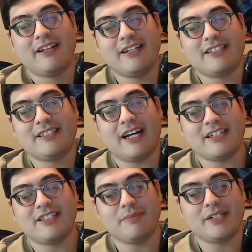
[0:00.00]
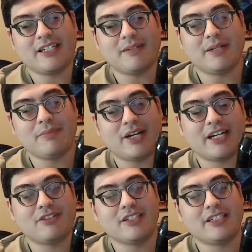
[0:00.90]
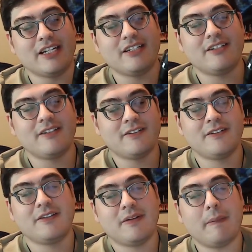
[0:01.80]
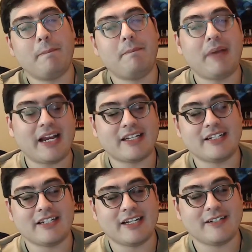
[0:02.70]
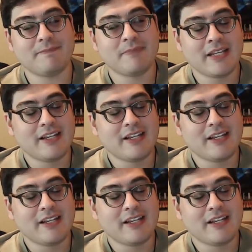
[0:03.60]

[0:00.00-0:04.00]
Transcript: This is not something that people actually did back in the day.